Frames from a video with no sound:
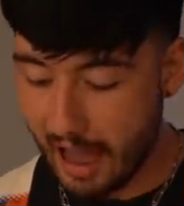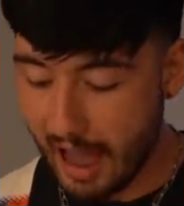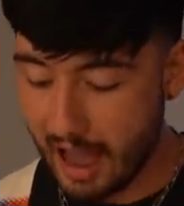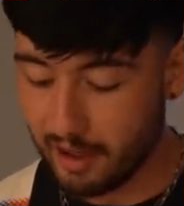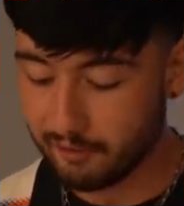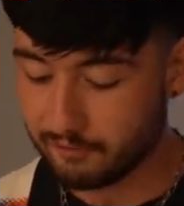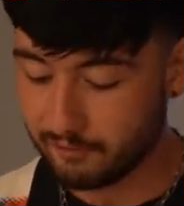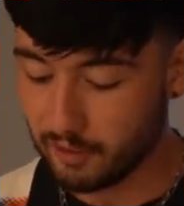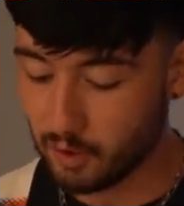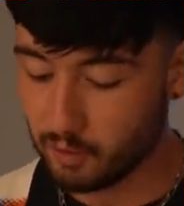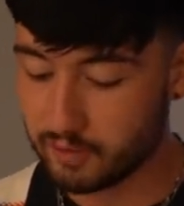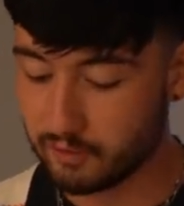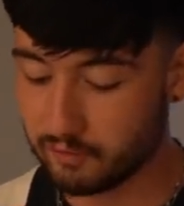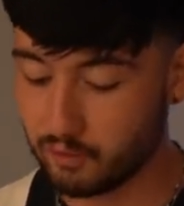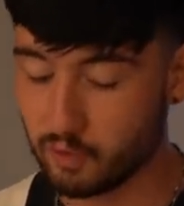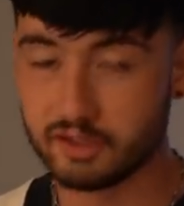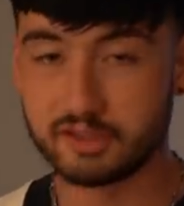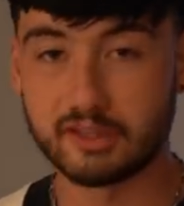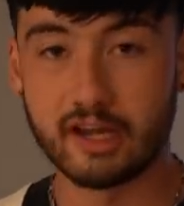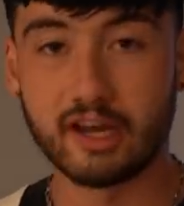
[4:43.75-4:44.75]
I fell within
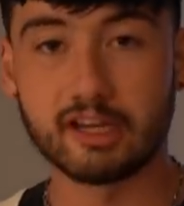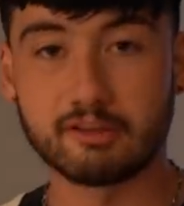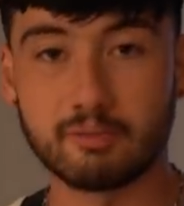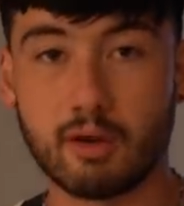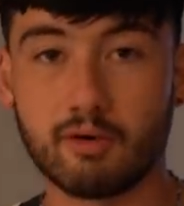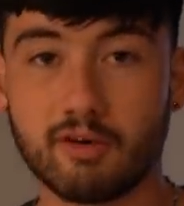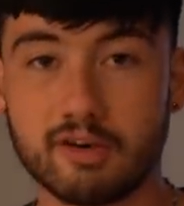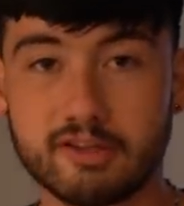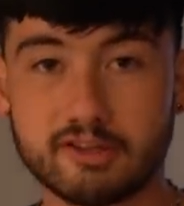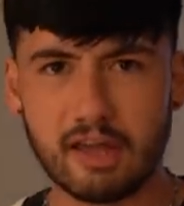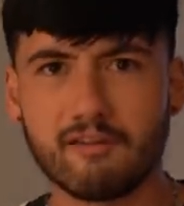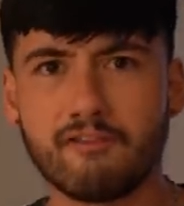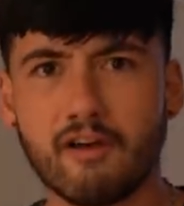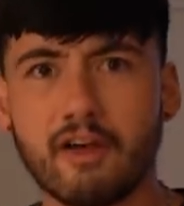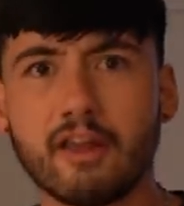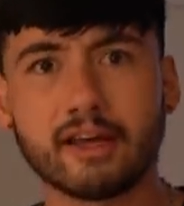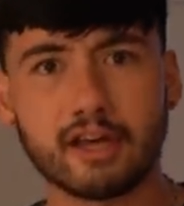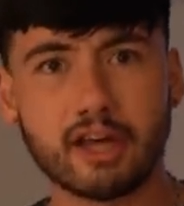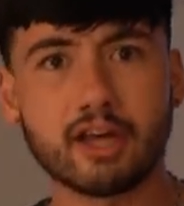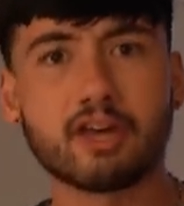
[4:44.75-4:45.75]
4 seconds. My wrist, it
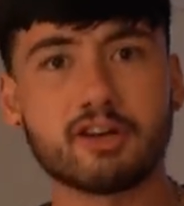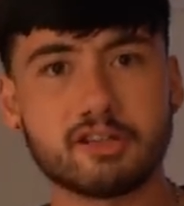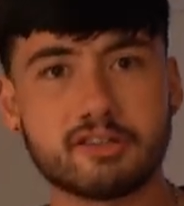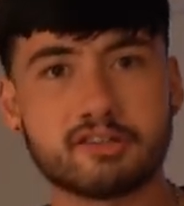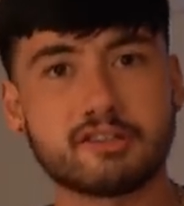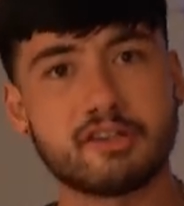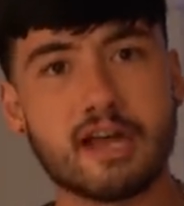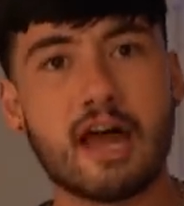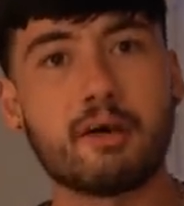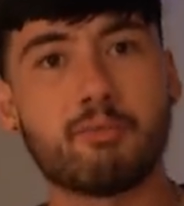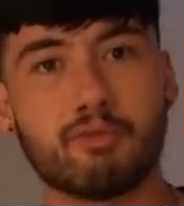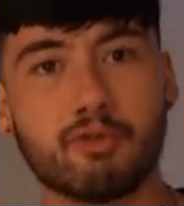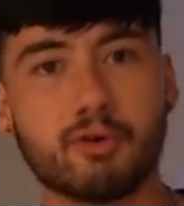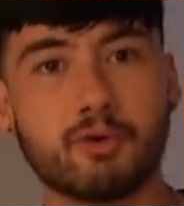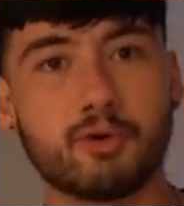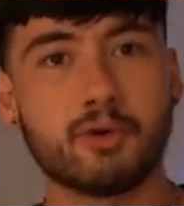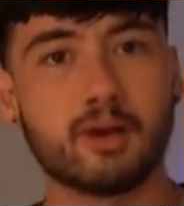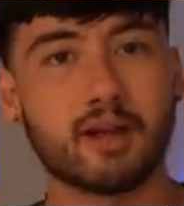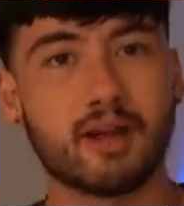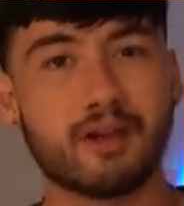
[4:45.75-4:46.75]
felt like it could snap
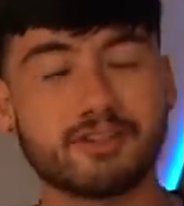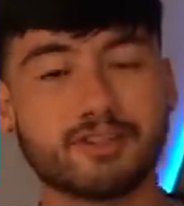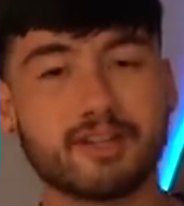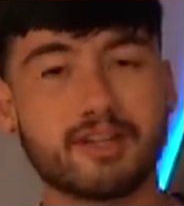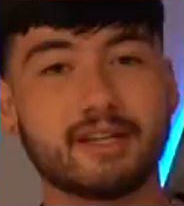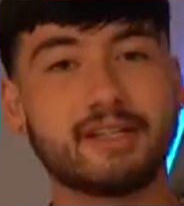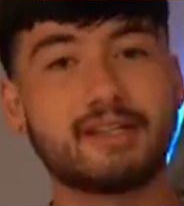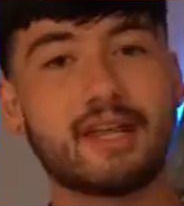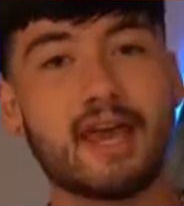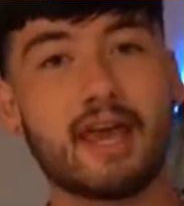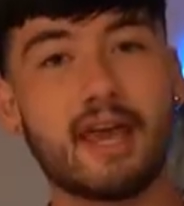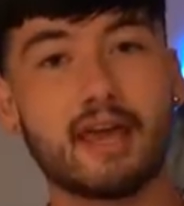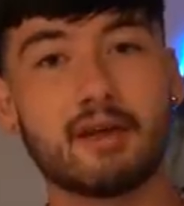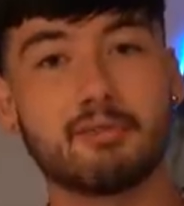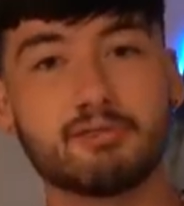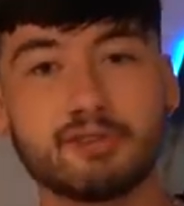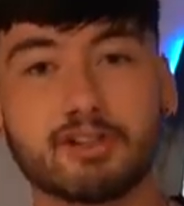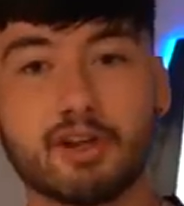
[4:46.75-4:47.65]
real quick. I was like, damn.